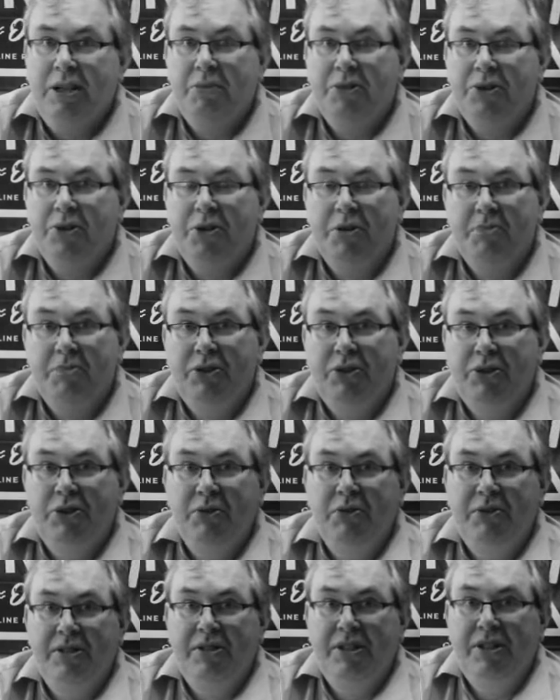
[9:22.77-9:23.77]
was an
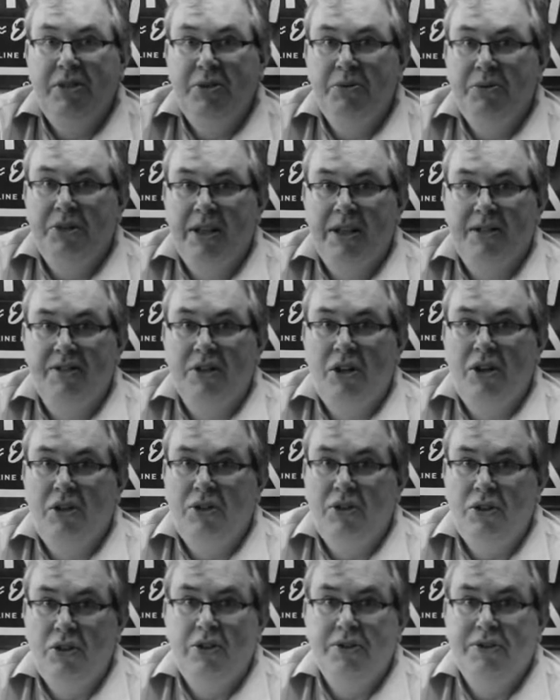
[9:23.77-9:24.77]
opportunity to cast a
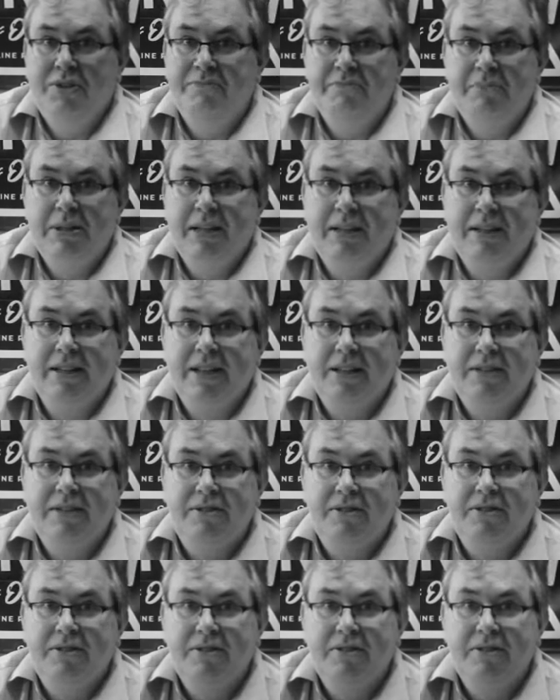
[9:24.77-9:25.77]
lot of black
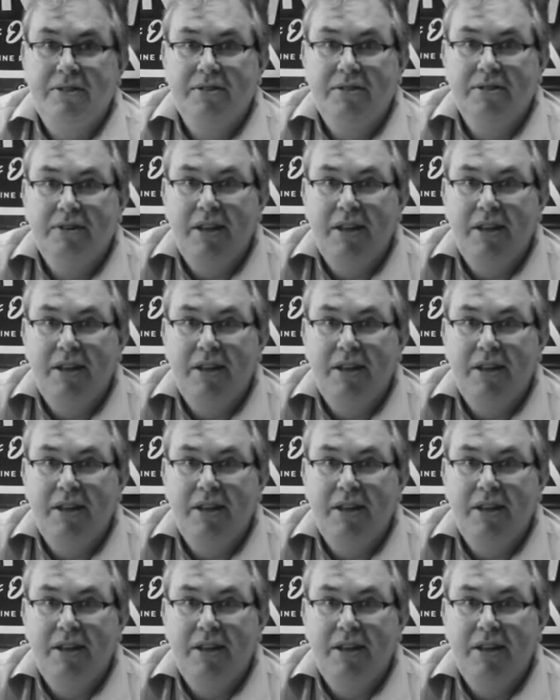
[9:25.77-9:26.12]
actors.